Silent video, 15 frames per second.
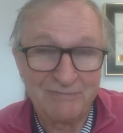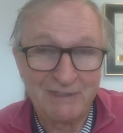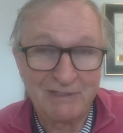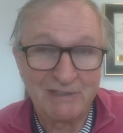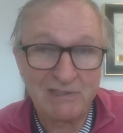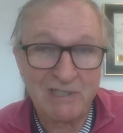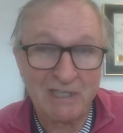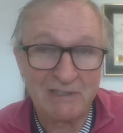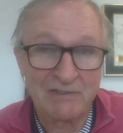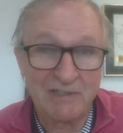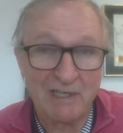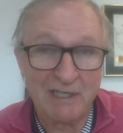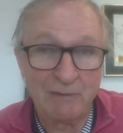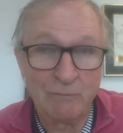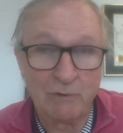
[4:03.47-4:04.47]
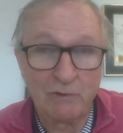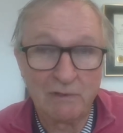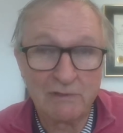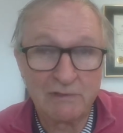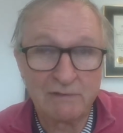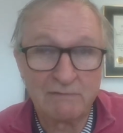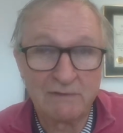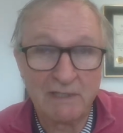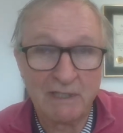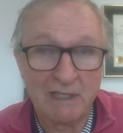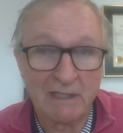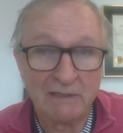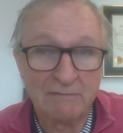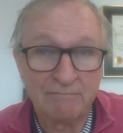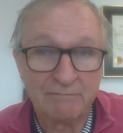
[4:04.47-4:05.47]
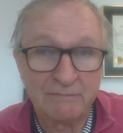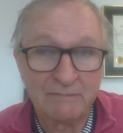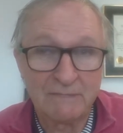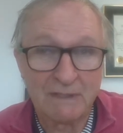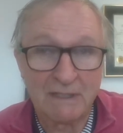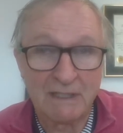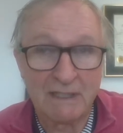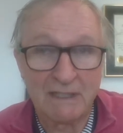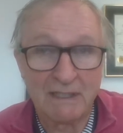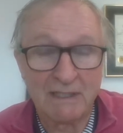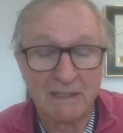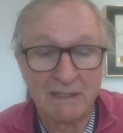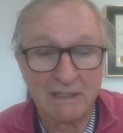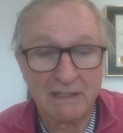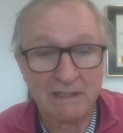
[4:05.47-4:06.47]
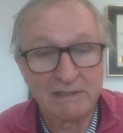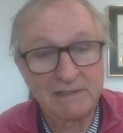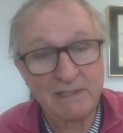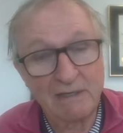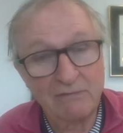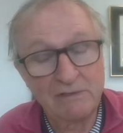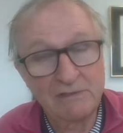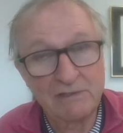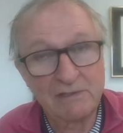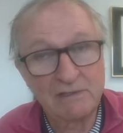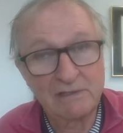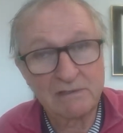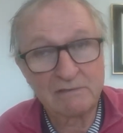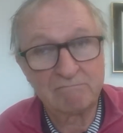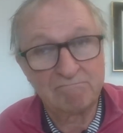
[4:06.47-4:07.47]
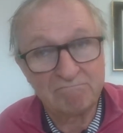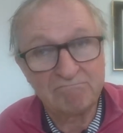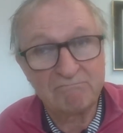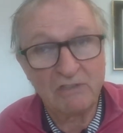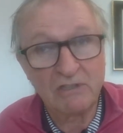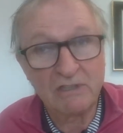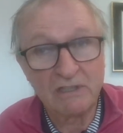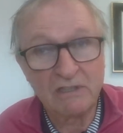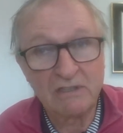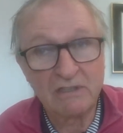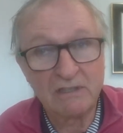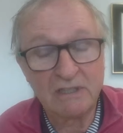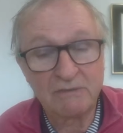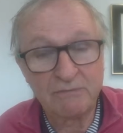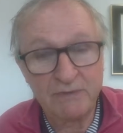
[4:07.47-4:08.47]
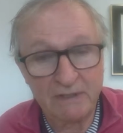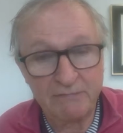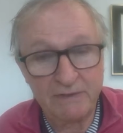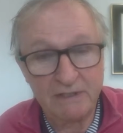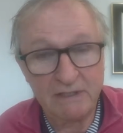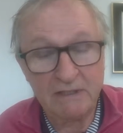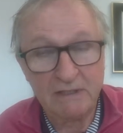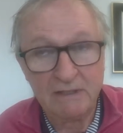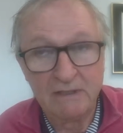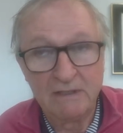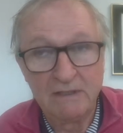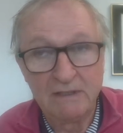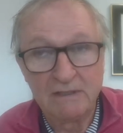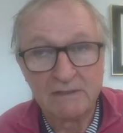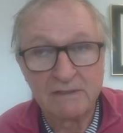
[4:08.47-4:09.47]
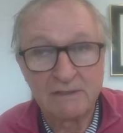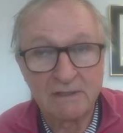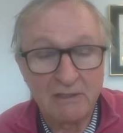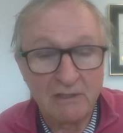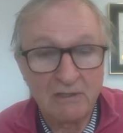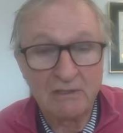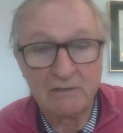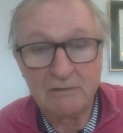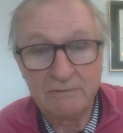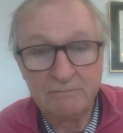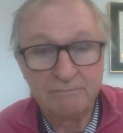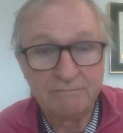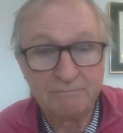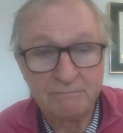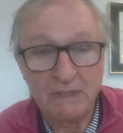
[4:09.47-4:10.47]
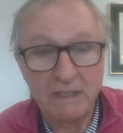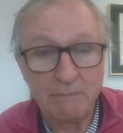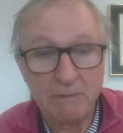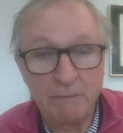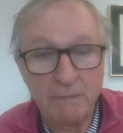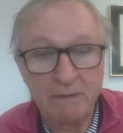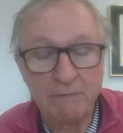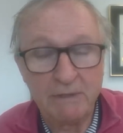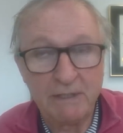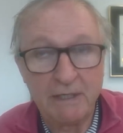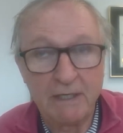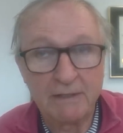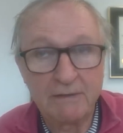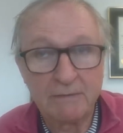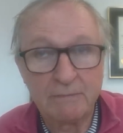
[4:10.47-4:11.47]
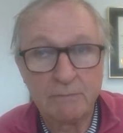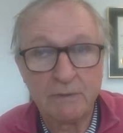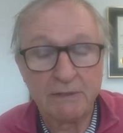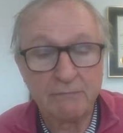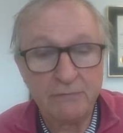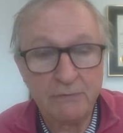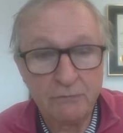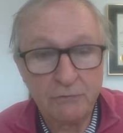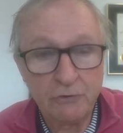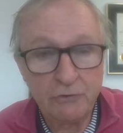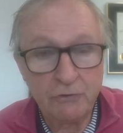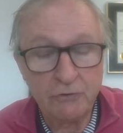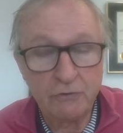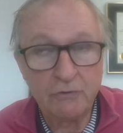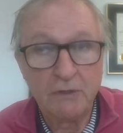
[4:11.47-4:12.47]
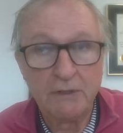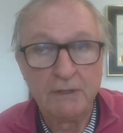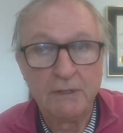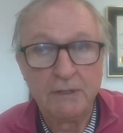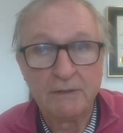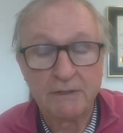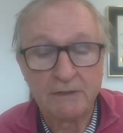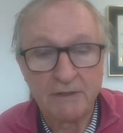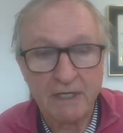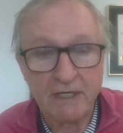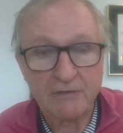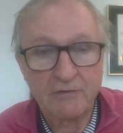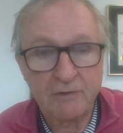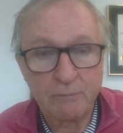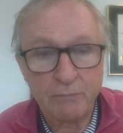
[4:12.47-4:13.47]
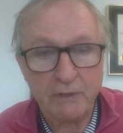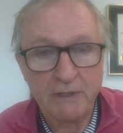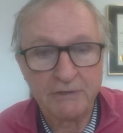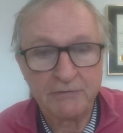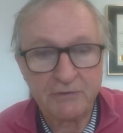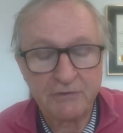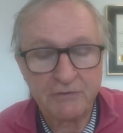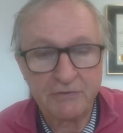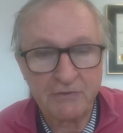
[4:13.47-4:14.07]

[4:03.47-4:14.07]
I just got a signing bonus of 10, and severance is looking good at 50. So maybe not. But if you do, then that's the place to